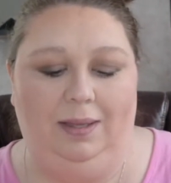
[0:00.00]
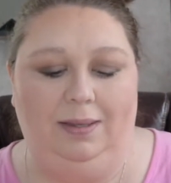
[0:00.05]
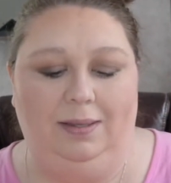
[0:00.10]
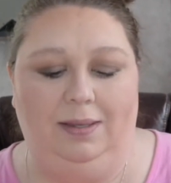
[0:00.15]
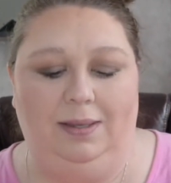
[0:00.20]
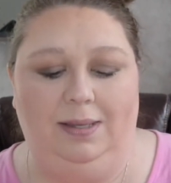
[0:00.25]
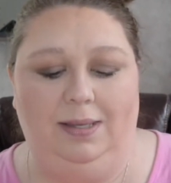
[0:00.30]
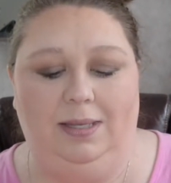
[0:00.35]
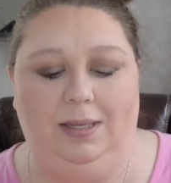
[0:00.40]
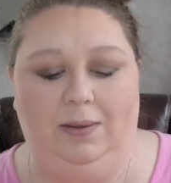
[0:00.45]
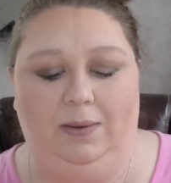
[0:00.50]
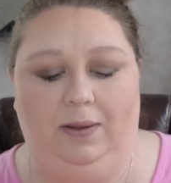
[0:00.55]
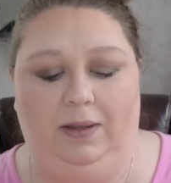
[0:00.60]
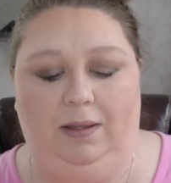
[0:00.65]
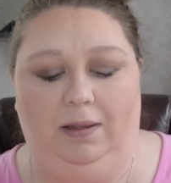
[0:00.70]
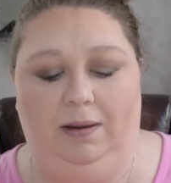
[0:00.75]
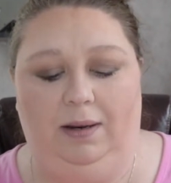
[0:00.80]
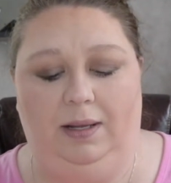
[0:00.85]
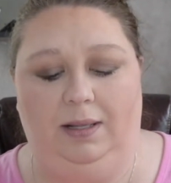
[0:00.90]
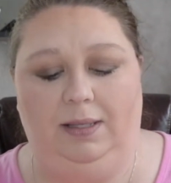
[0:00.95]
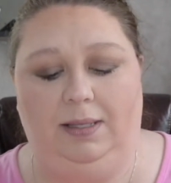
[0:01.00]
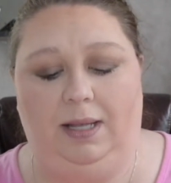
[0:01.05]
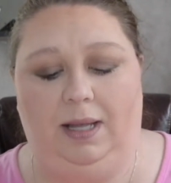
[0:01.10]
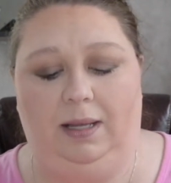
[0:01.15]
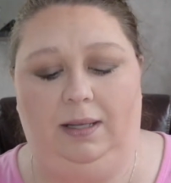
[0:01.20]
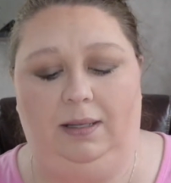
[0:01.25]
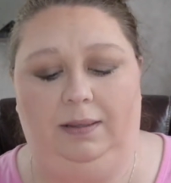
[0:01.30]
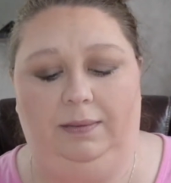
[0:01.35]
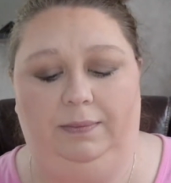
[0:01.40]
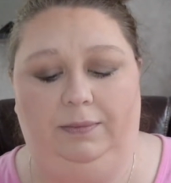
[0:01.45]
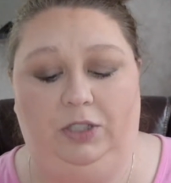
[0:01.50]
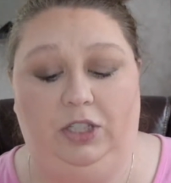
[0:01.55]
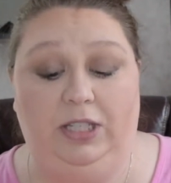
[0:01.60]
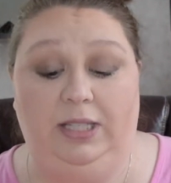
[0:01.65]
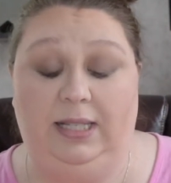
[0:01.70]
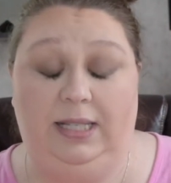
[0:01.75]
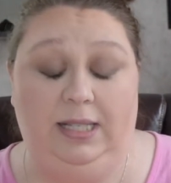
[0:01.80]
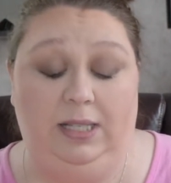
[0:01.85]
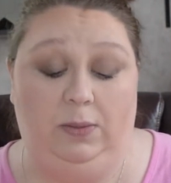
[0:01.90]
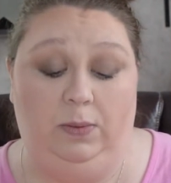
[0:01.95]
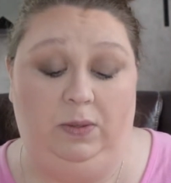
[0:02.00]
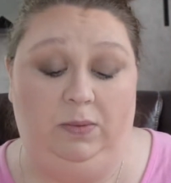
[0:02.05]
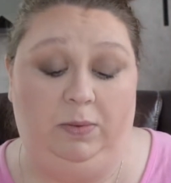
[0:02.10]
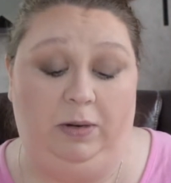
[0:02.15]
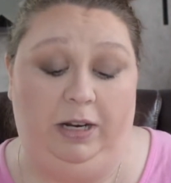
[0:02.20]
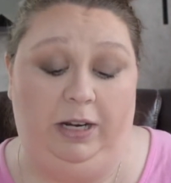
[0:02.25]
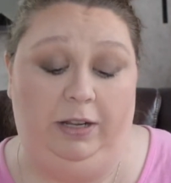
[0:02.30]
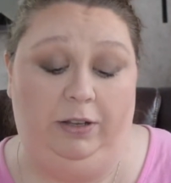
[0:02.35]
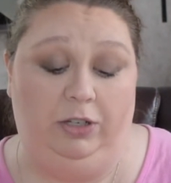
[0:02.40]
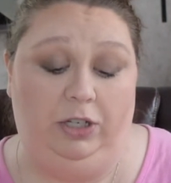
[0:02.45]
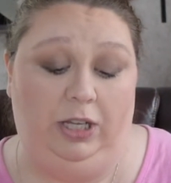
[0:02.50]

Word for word: So let's see what color it's like. She said this was brand new.